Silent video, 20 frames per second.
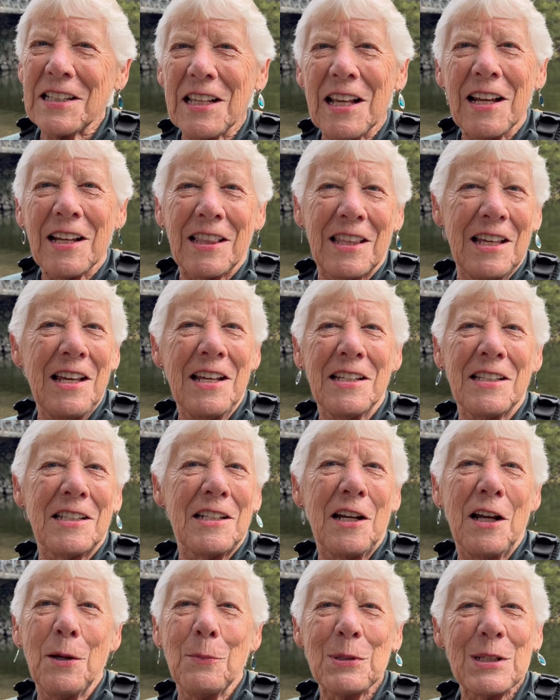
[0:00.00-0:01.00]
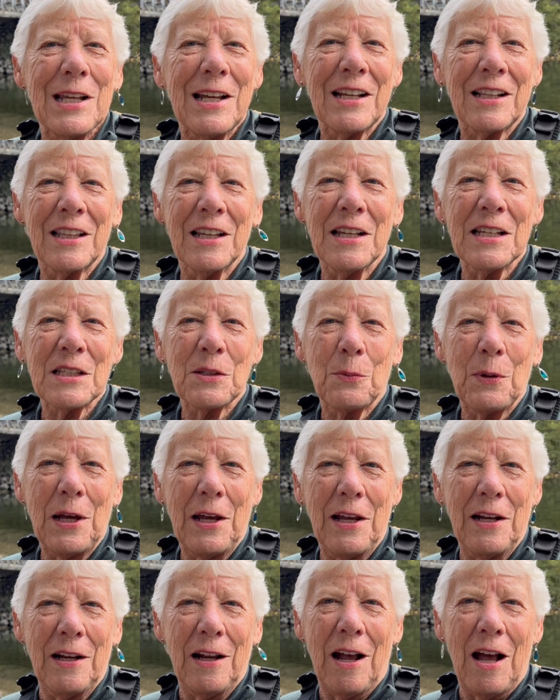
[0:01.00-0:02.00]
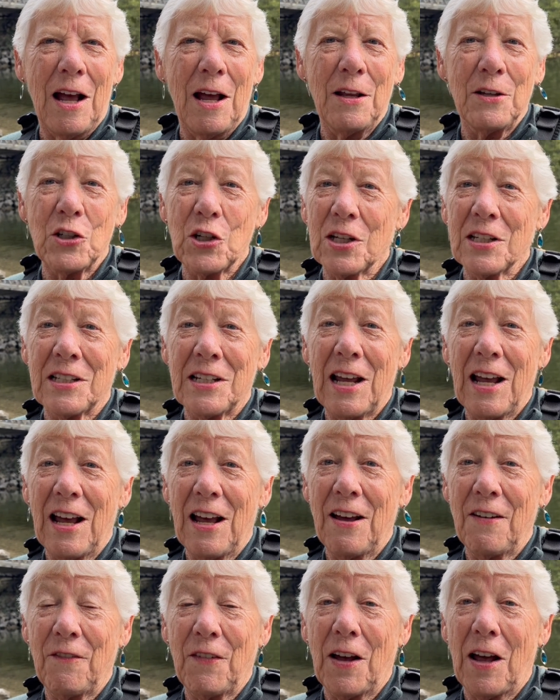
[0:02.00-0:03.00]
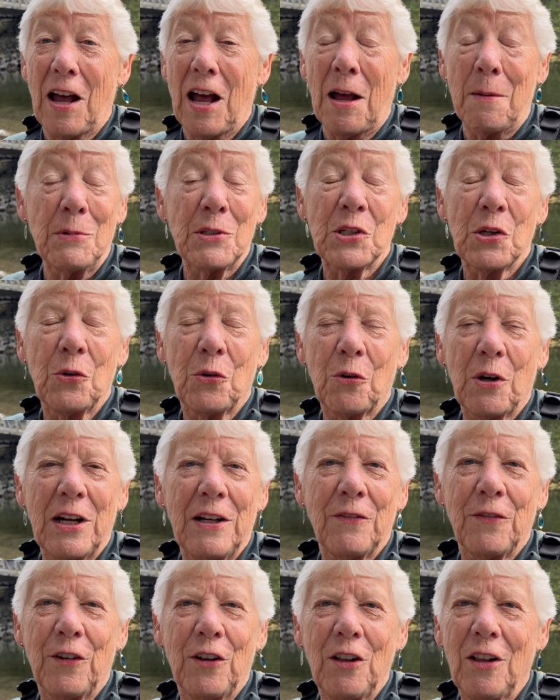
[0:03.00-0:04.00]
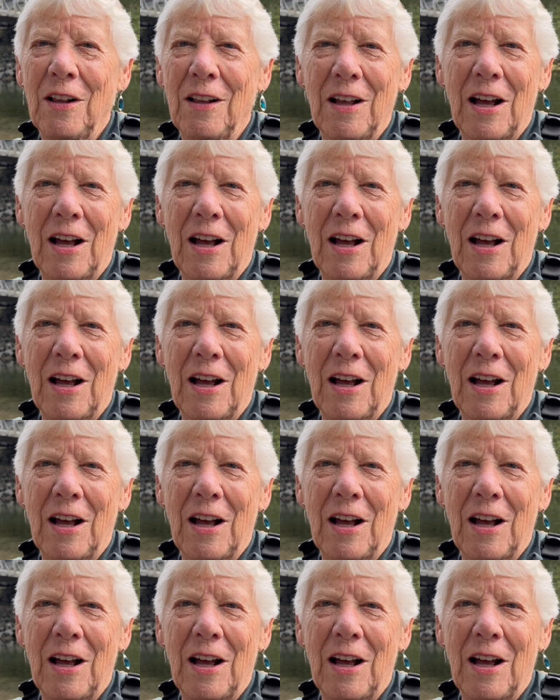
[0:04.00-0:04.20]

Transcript: like this, times like this, when I'm so grateful.